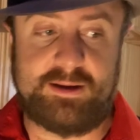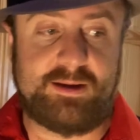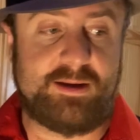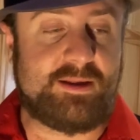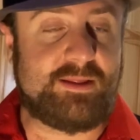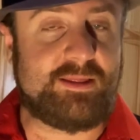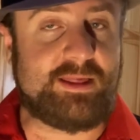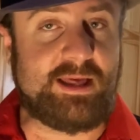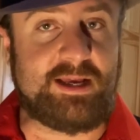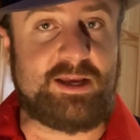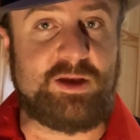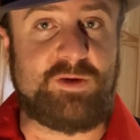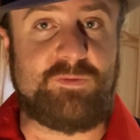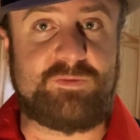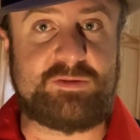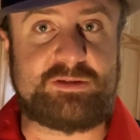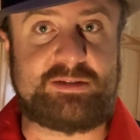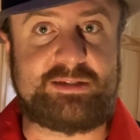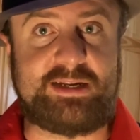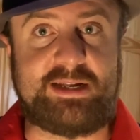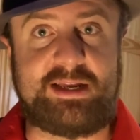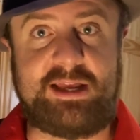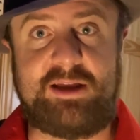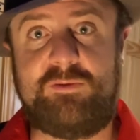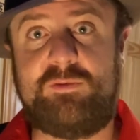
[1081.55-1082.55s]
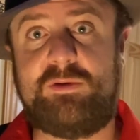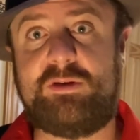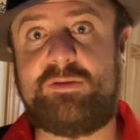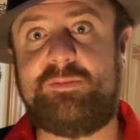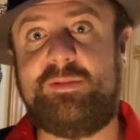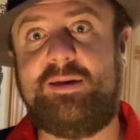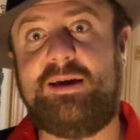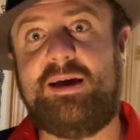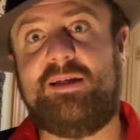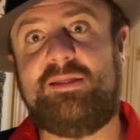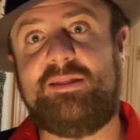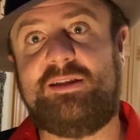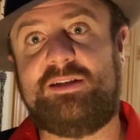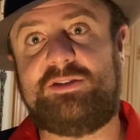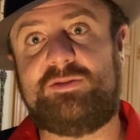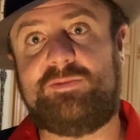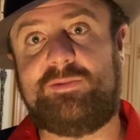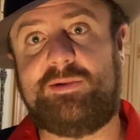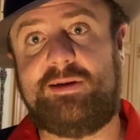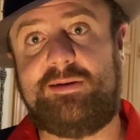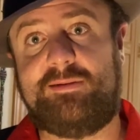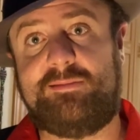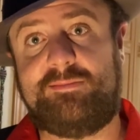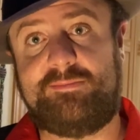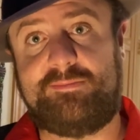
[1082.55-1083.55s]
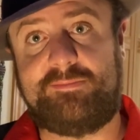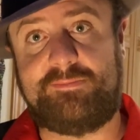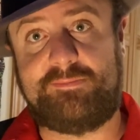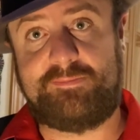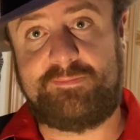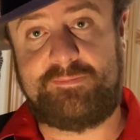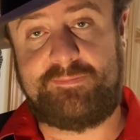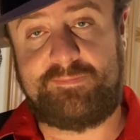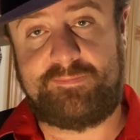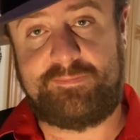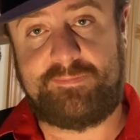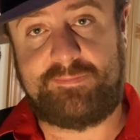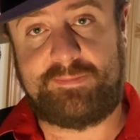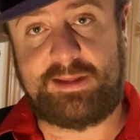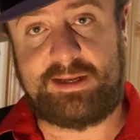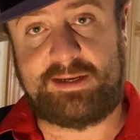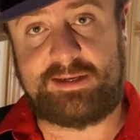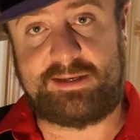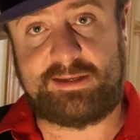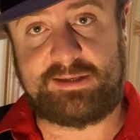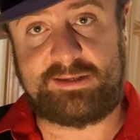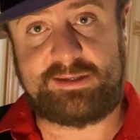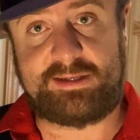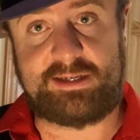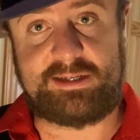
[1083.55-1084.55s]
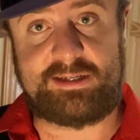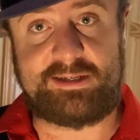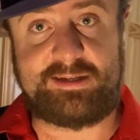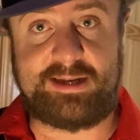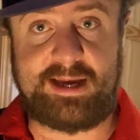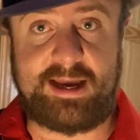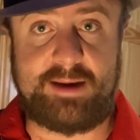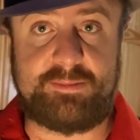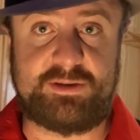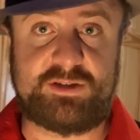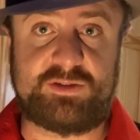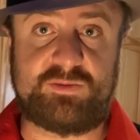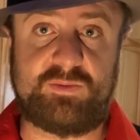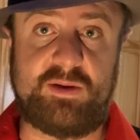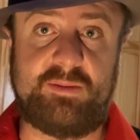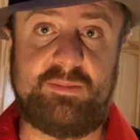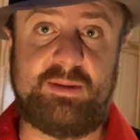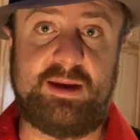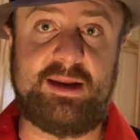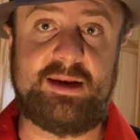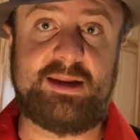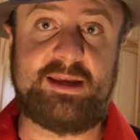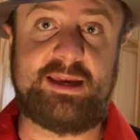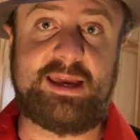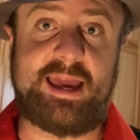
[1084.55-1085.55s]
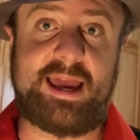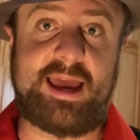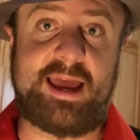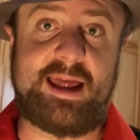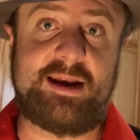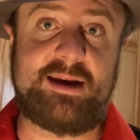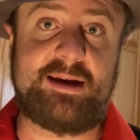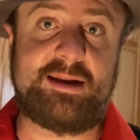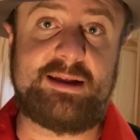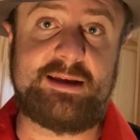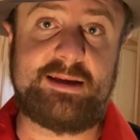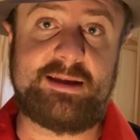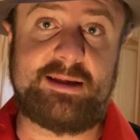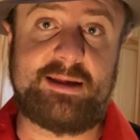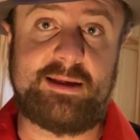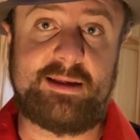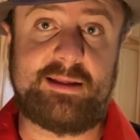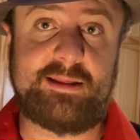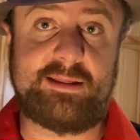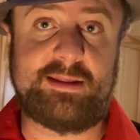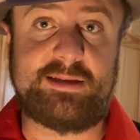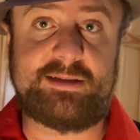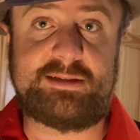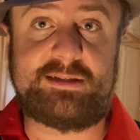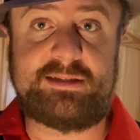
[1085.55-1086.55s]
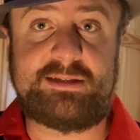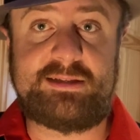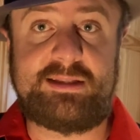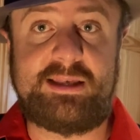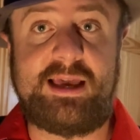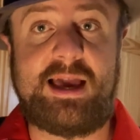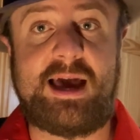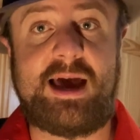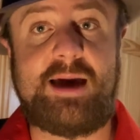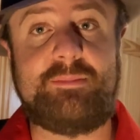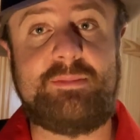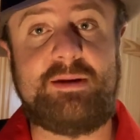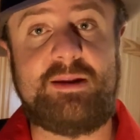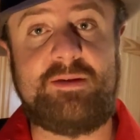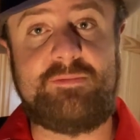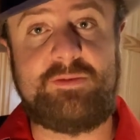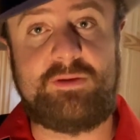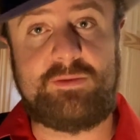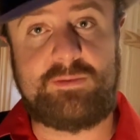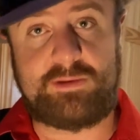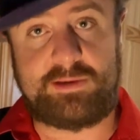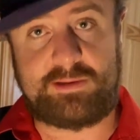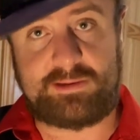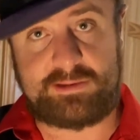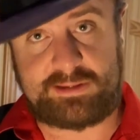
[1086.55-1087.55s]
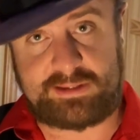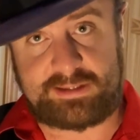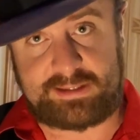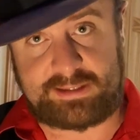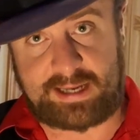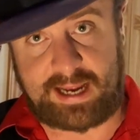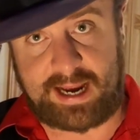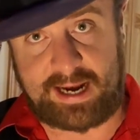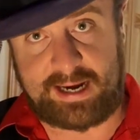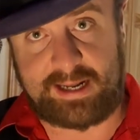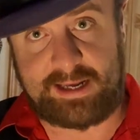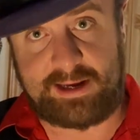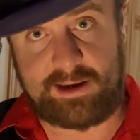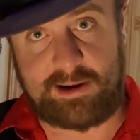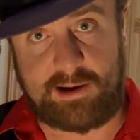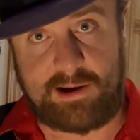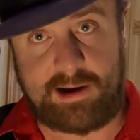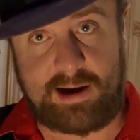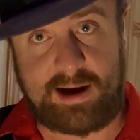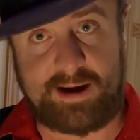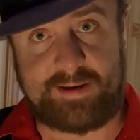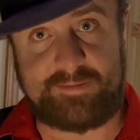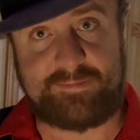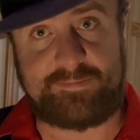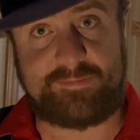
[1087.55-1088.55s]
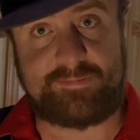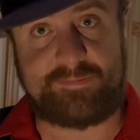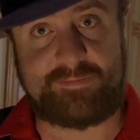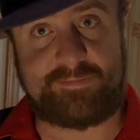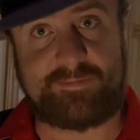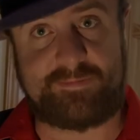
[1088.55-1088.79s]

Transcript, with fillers: thank you for sticking with me on this one. Until such time as we meet again, this is the Omni Viewer signing off.